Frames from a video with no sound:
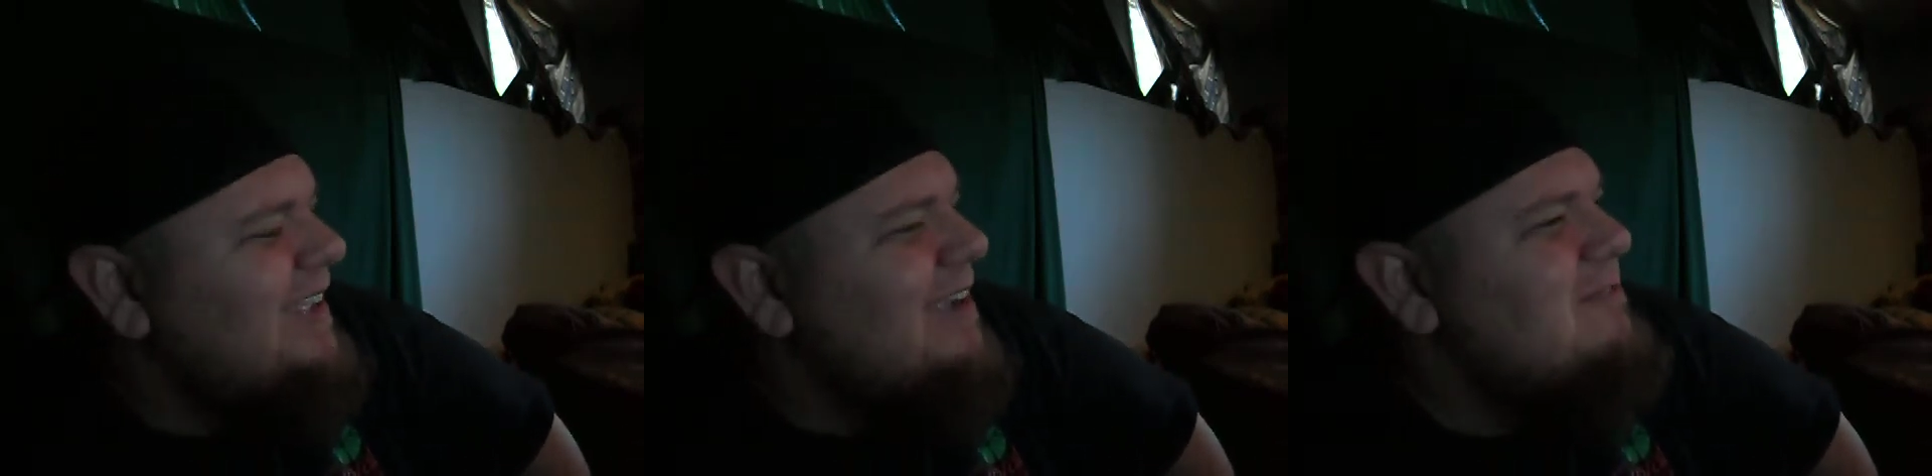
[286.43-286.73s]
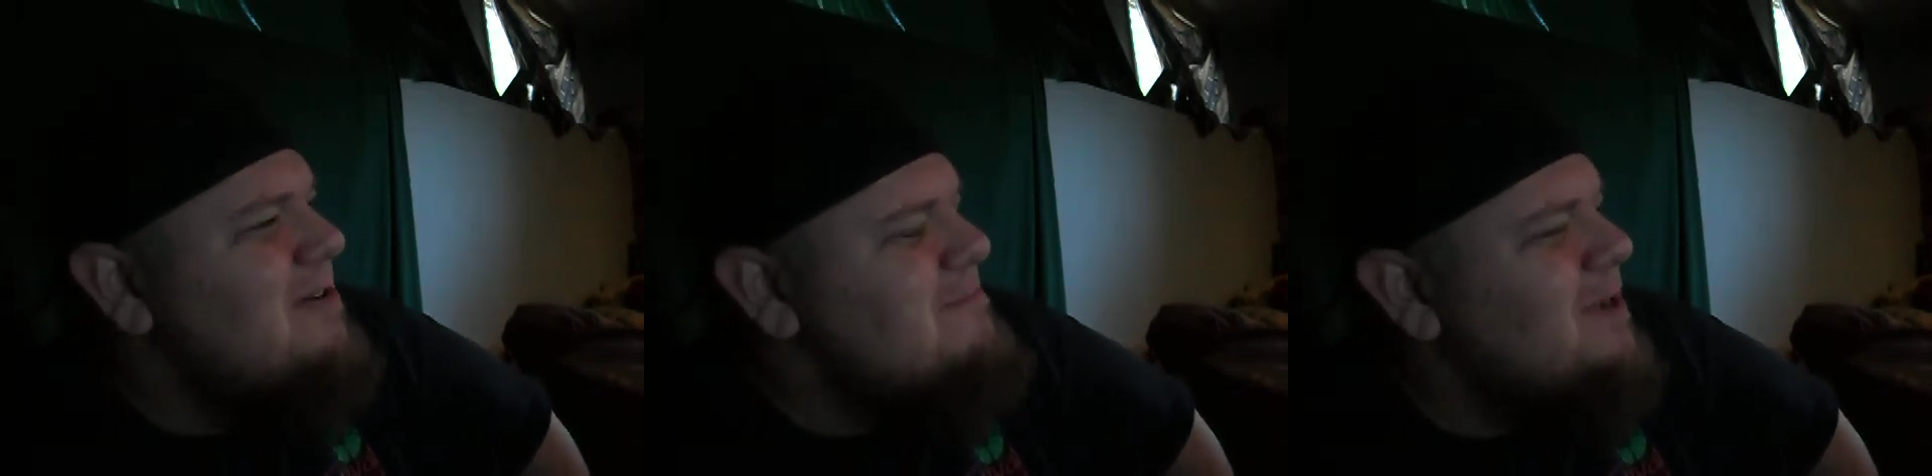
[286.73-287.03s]

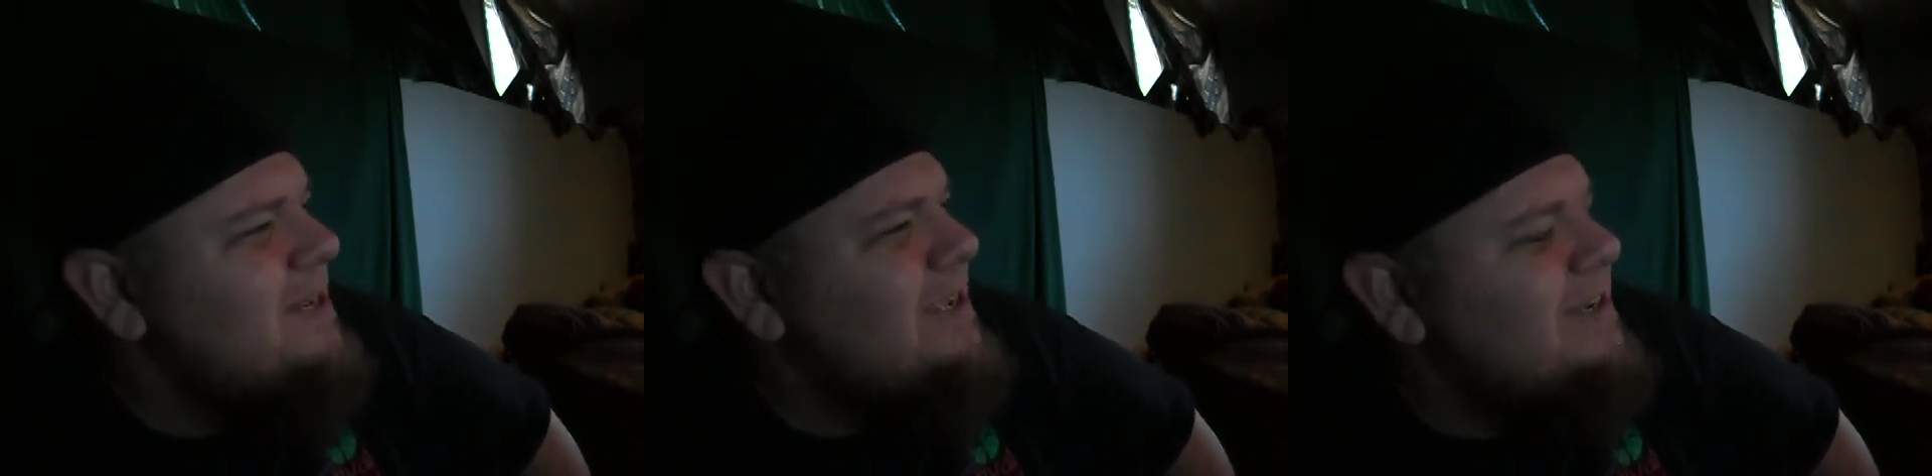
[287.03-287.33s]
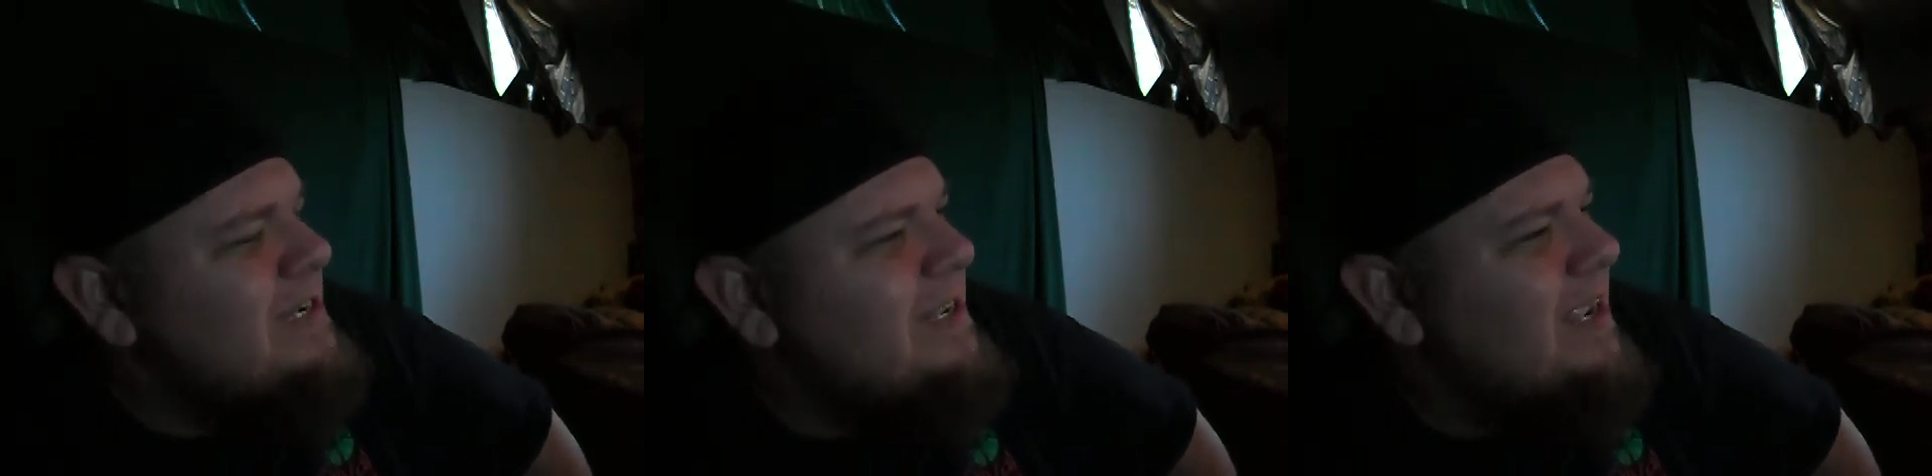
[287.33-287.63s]
Everybody in
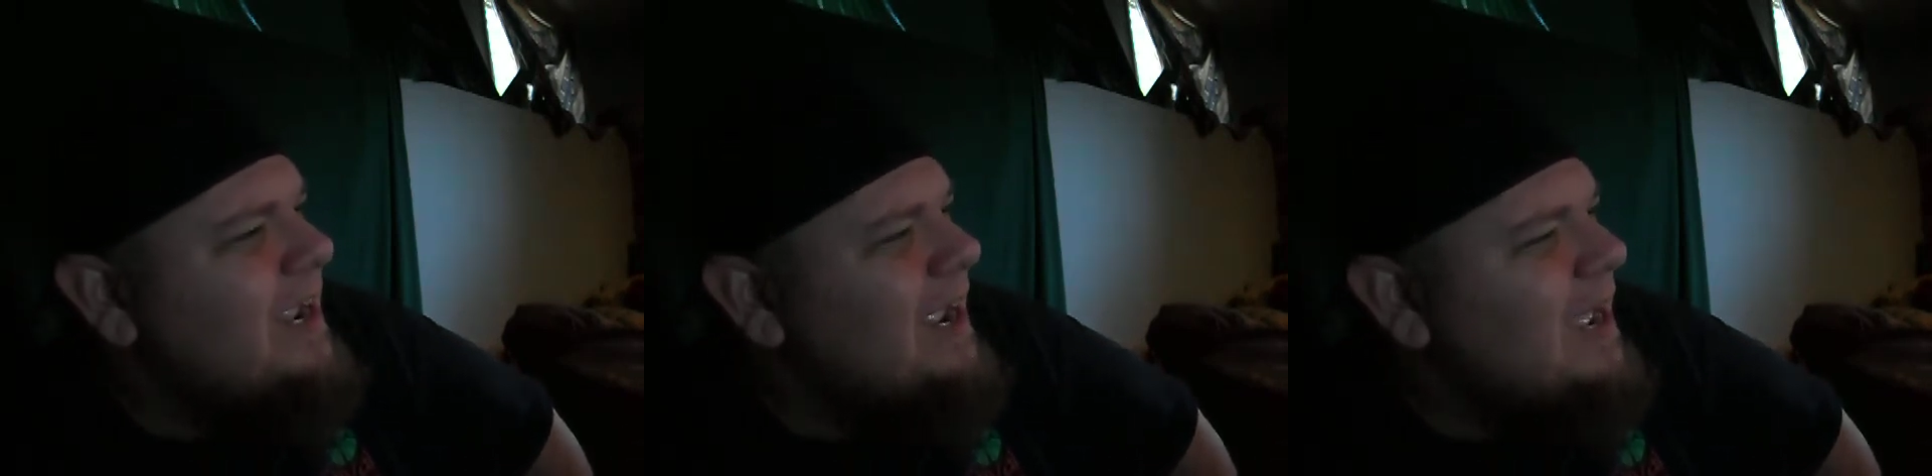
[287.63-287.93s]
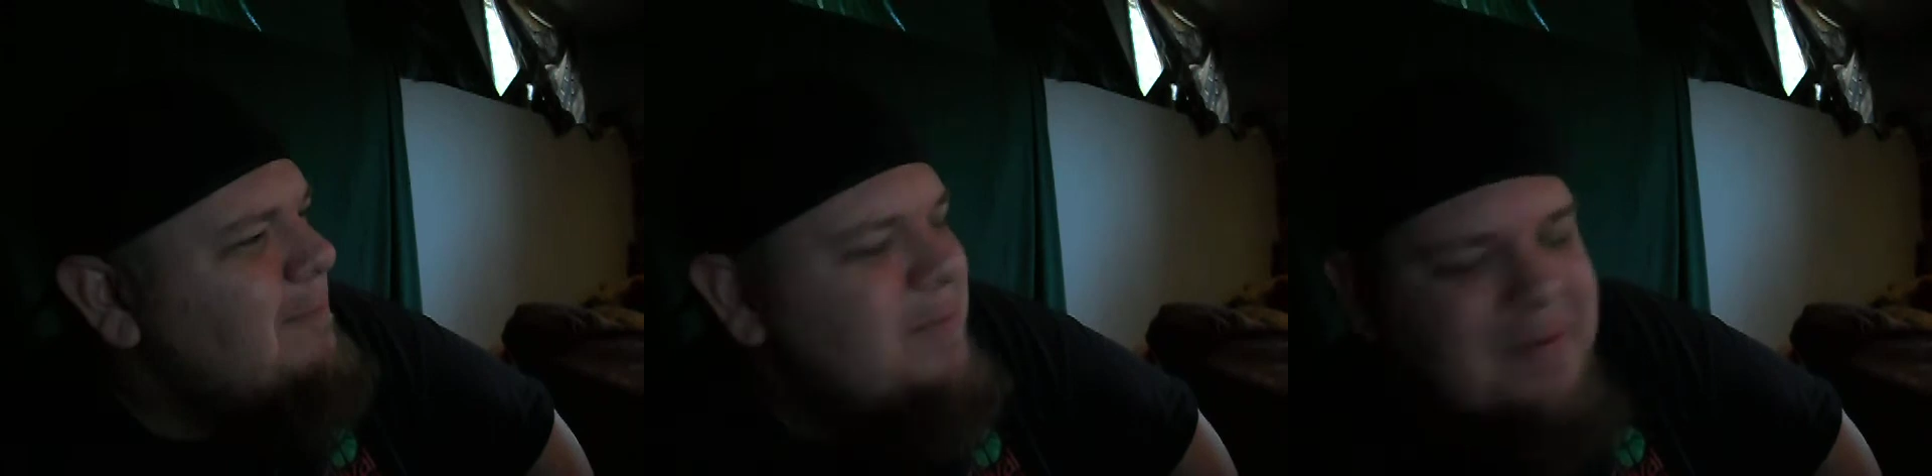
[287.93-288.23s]
Gap.